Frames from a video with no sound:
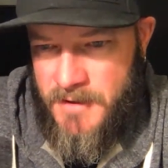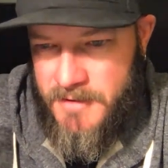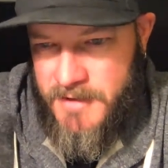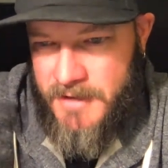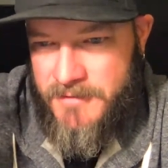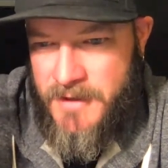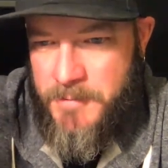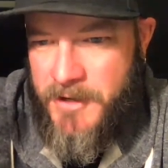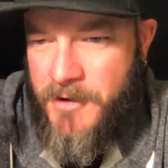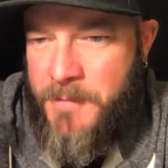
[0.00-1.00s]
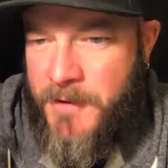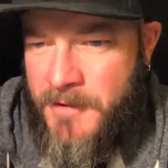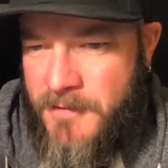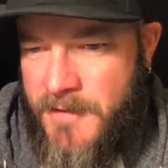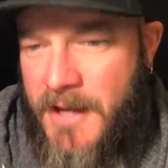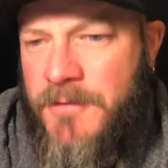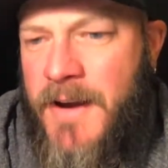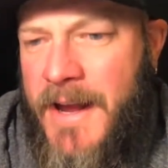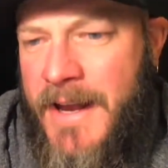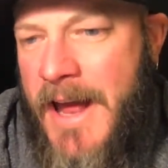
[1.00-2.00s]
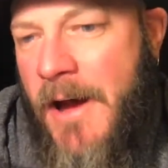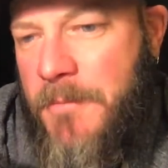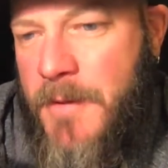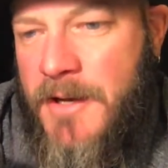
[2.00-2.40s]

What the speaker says: Thanks, TP Creepin. Thanks for hanging out, being a